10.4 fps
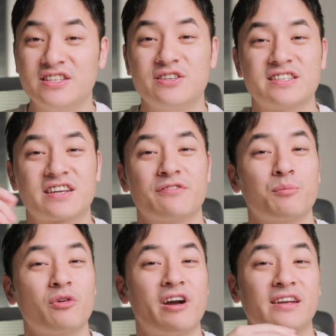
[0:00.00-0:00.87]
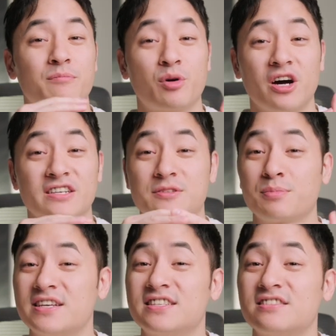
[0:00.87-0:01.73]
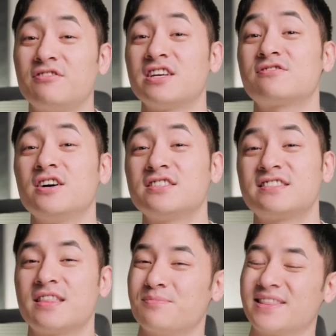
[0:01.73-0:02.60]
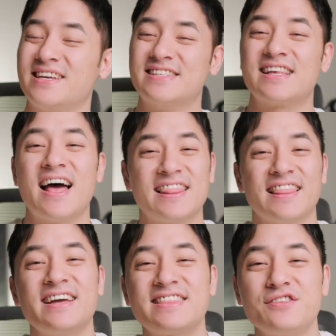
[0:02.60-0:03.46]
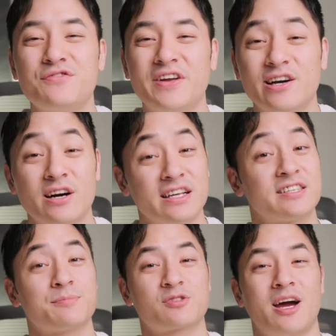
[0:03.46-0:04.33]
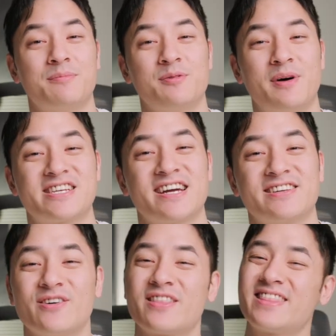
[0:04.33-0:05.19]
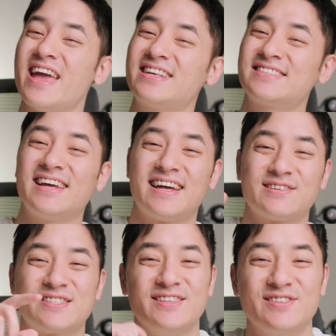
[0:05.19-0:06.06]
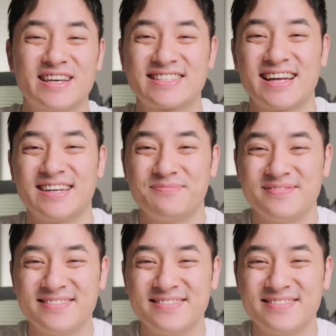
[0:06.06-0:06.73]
to discover more random products, places, and restaurants, then please like this video and subscribe to my channel. Thanks, and I'll see you next time.